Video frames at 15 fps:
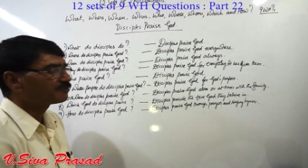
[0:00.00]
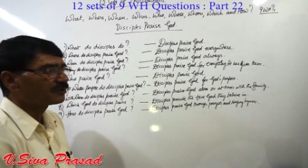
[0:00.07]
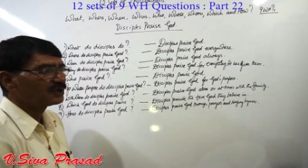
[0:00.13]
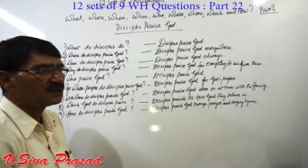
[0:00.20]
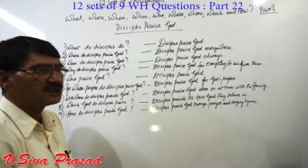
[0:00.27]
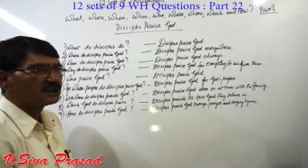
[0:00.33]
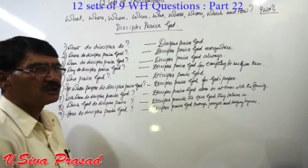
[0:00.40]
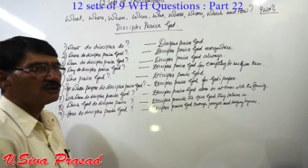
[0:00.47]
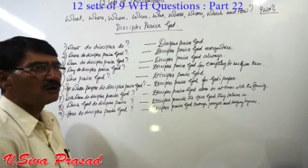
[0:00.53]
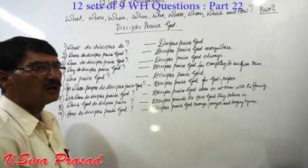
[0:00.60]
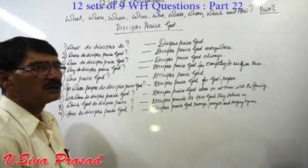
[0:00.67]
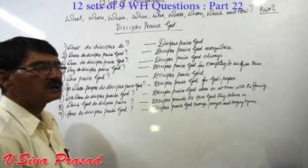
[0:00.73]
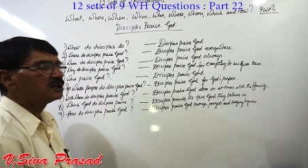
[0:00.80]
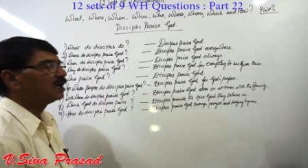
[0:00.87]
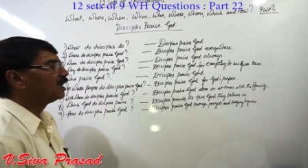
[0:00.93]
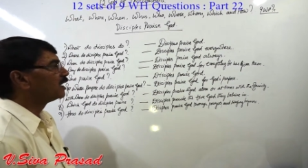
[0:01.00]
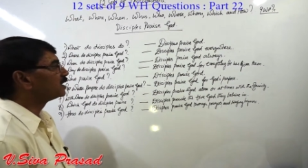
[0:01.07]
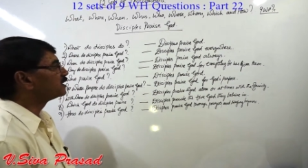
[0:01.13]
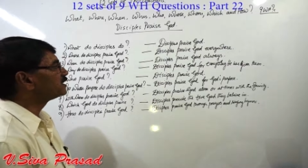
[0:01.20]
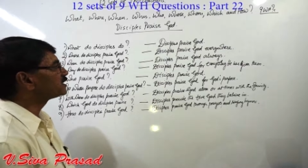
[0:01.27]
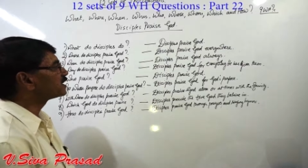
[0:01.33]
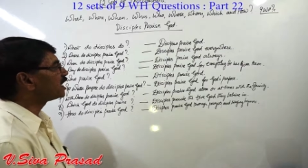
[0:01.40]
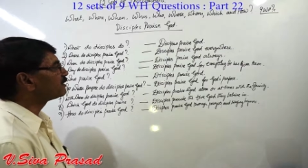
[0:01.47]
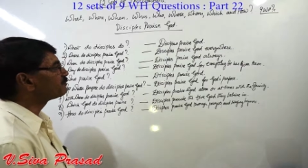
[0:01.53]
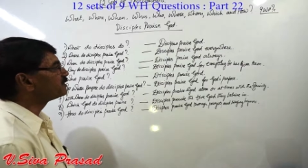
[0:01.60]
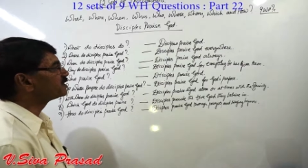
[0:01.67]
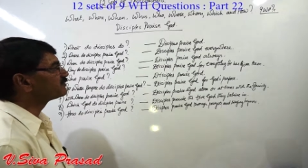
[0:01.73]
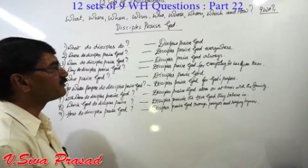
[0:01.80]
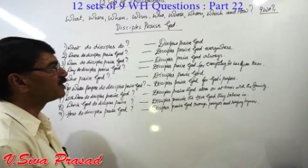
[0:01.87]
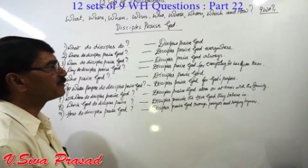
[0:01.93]
praising God?
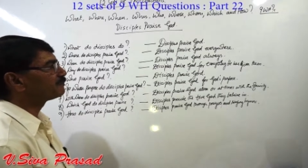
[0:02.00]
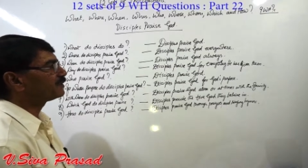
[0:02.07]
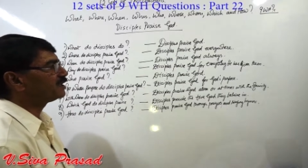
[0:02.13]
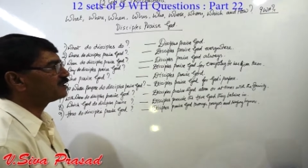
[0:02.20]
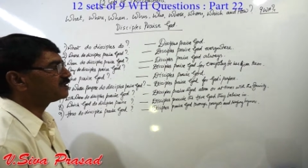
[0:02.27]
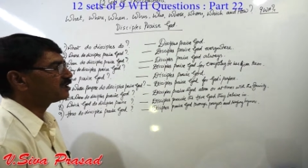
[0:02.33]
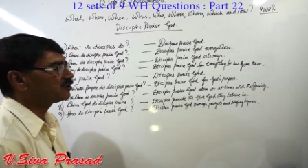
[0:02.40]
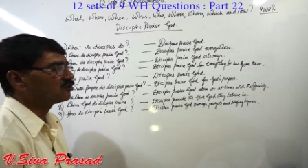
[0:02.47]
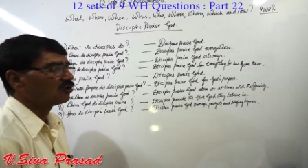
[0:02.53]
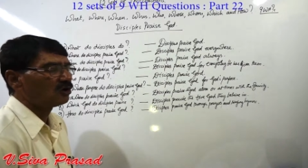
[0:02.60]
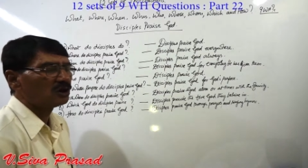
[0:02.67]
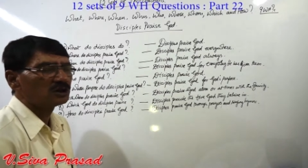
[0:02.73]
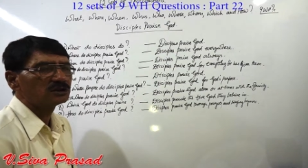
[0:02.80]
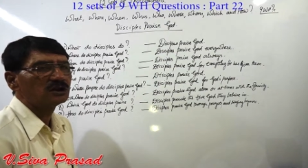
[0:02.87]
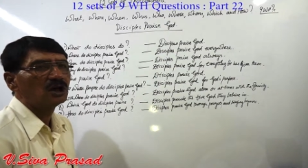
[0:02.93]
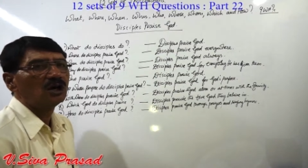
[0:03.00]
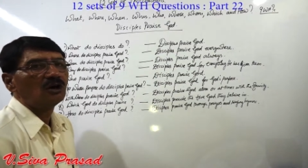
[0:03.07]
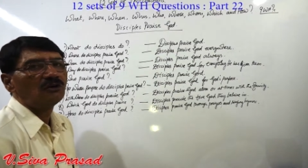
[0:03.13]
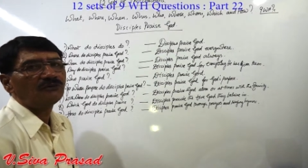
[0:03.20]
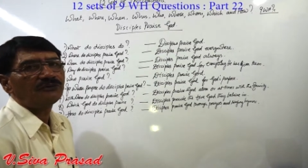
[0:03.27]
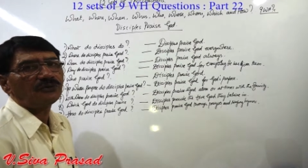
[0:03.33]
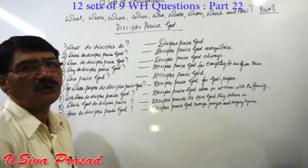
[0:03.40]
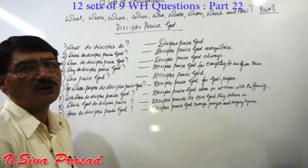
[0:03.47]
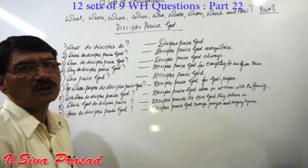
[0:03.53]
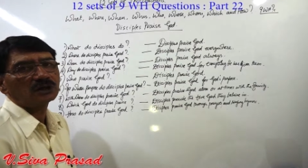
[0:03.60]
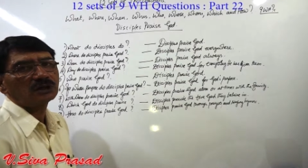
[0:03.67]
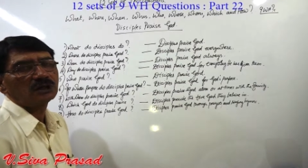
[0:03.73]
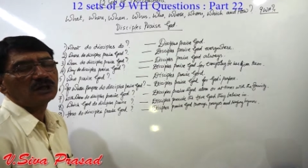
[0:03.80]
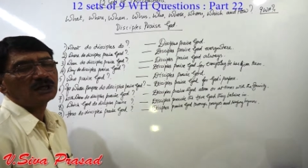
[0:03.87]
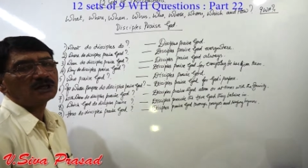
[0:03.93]
Disciples were praising God
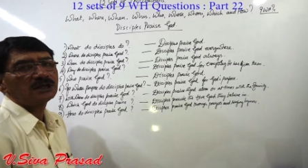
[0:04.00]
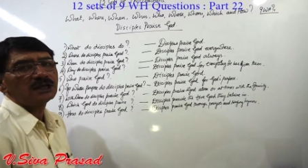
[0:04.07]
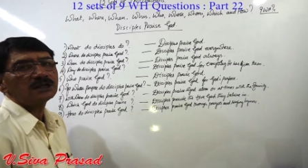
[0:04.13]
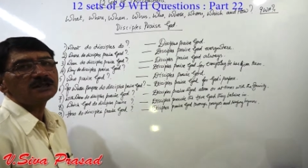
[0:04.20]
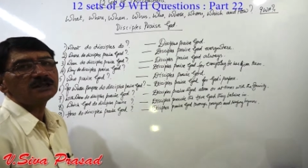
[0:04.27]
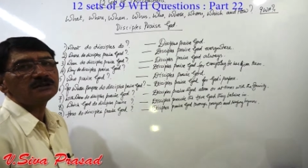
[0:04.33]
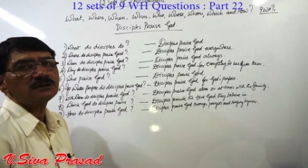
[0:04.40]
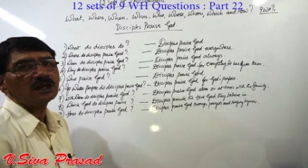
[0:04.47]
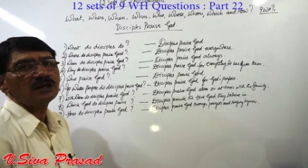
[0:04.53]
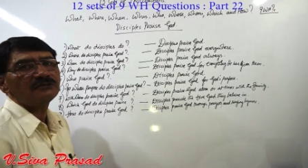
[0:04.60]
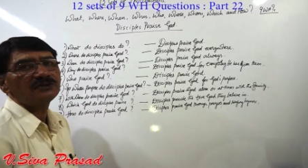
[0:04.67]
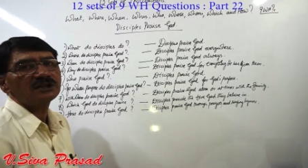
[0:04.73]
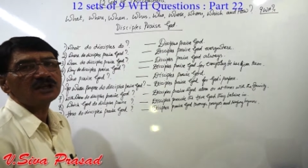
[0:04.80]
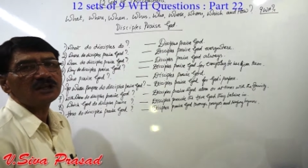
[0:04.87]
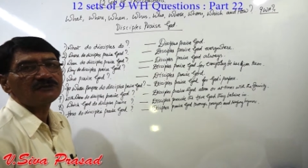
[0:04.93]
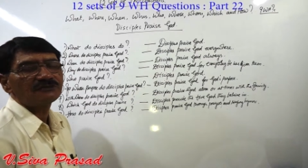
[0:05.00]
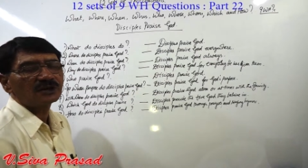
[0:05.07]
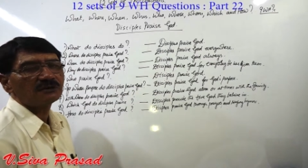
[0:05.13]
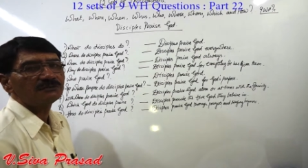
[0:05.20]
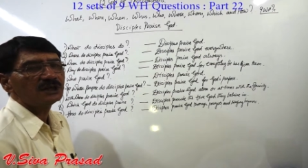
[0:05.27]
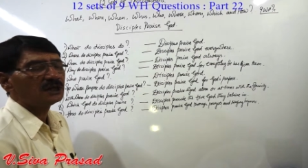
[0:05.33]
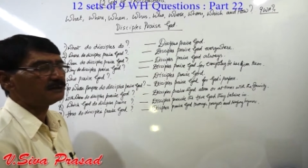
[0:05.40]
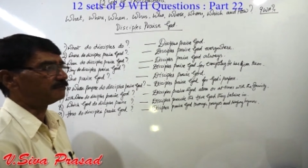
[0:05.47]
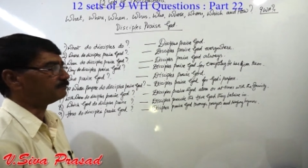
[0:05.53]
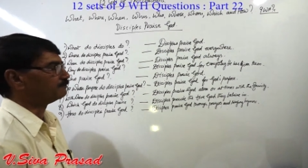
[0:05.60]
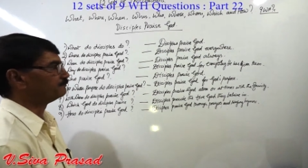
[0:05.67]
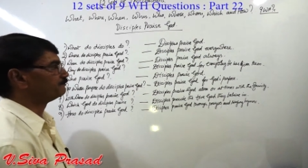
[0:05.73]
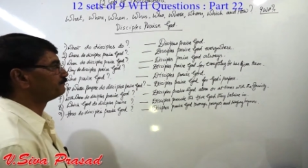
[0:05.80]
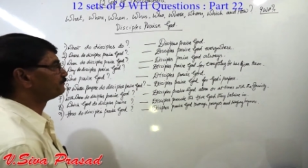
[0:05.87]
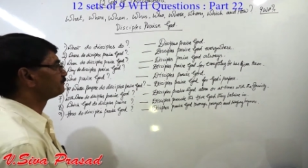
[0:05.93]
for getting everything from
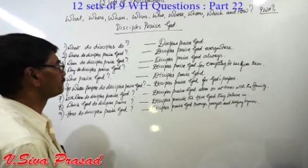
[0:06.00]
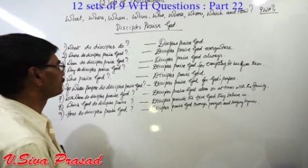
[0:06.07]
Him.